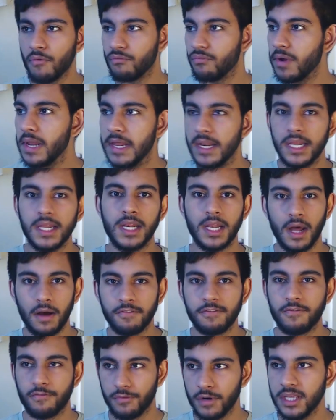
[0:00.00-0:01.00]
I really
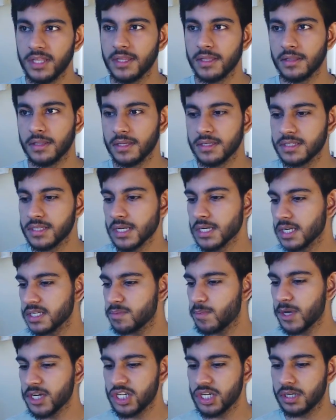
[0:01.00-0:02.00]
loved reading this, and
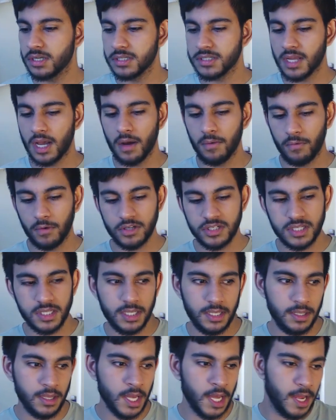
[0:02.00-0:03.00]
especially because I watched
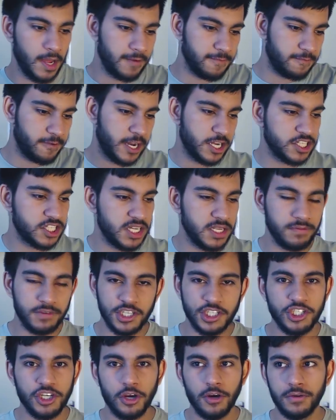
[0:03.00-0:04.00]
the Flash T
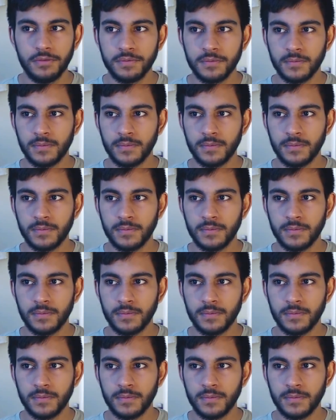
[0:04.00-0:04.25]
V show,